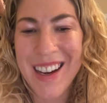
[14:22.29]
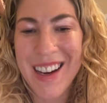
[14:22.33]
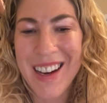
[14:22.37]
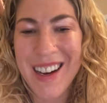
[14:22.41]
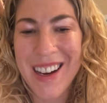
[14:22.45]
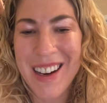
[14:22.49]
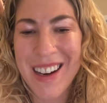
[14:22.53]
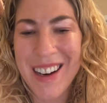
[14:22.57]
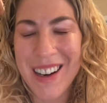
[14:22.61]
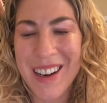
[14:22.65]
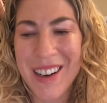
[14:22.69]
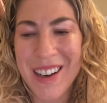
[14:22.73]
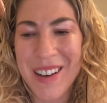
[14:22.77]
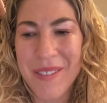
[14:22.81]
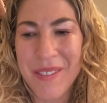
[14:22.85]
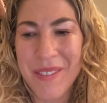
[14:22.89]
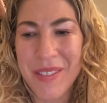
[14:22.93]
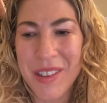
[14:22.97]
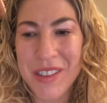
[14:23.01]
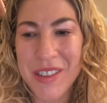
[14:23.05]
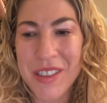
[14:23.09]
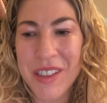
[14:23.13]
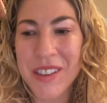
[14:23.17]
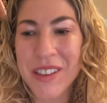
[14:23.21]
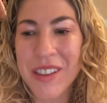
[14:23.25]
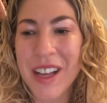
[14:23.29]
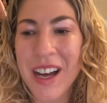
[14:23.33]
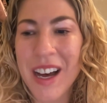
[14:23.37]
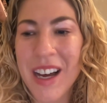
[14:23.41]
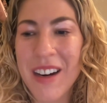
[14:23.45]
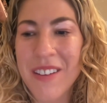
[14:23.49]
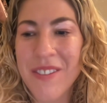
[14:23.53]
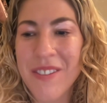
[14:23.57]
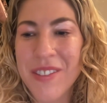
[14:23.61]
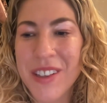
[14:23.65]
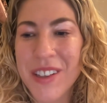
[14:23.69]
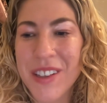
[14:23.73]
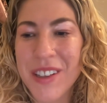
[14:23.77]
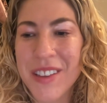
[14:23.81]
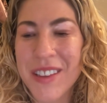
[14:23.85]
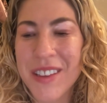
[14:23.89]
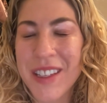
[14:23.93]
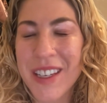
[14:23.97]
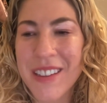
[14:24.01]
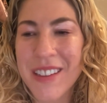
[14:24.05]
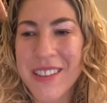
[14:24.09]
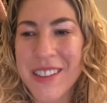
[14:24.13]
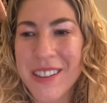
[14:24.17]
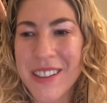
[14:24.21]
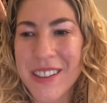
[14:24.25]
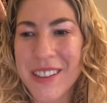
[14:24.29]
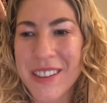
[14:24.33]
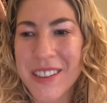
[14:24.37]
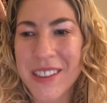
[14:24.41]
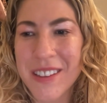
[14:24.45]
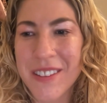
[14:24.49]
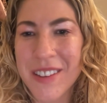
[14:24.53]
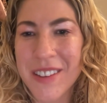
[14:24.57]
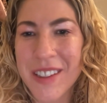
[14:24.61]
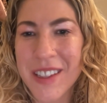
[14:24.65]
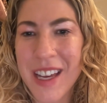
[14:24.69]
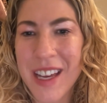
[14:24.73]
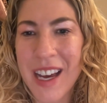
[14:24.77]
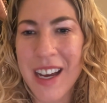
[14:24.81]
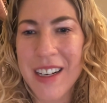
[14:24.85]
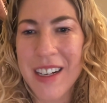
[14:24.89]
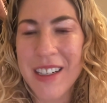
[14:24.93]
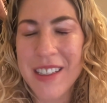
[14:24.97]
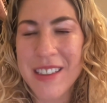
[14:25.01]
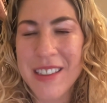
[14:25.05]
there's a lot of good things you could do with that.